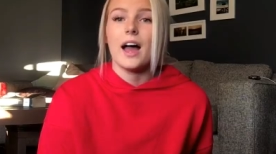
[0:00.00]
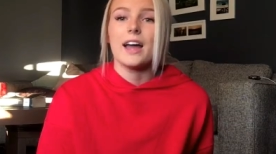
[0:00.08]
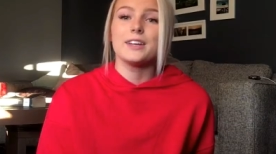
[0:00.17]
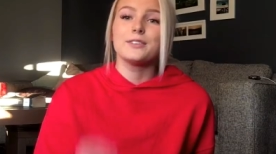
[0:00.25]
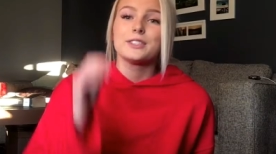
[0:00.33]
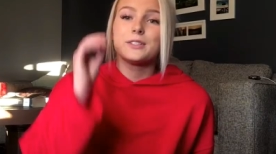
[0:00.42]
I
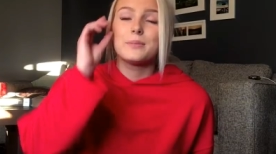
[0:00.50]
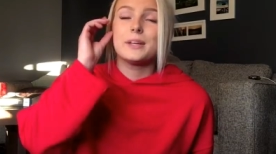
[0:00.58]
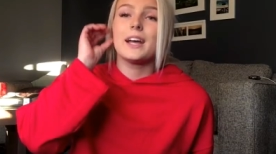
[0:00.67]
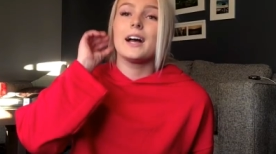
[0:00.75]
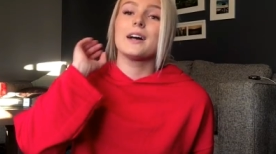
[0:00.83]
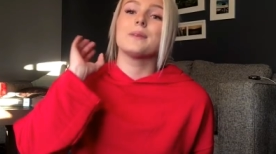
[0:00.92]
used to
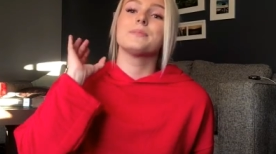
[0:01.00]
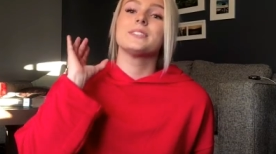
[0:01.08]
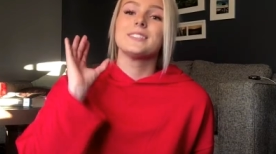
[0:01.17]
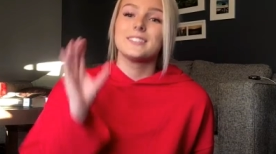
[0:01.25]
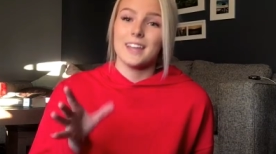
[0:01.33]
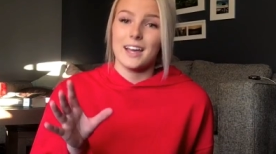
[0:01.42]
be
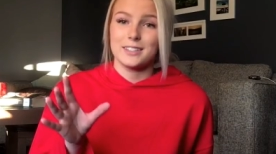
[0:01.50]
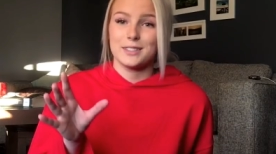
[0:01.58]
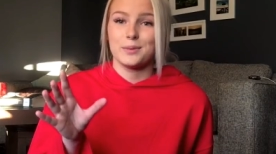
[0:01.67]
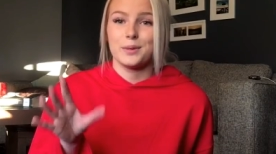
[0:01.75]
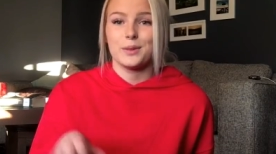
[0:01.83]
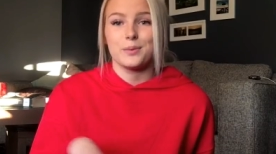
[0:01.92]
obsessed
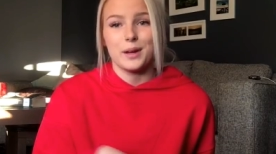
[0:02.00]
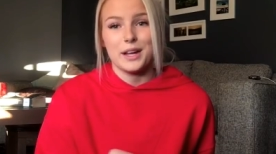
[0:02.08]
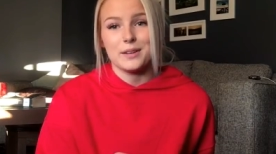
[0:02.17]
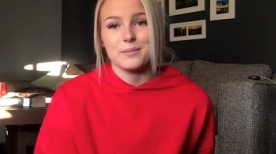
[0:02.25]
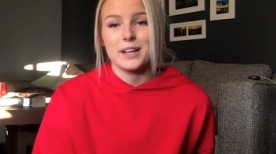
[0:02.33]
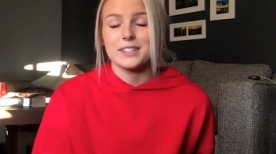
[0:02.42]
with
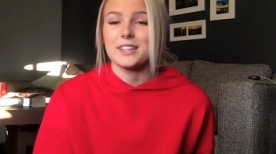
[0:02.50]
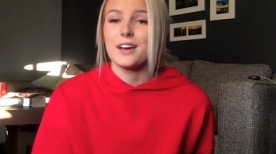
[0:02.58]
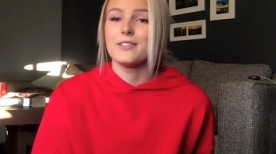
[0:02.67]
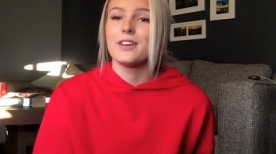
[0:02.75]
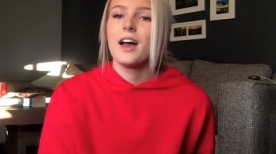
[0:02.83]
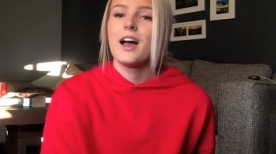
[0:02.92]
weighing myself.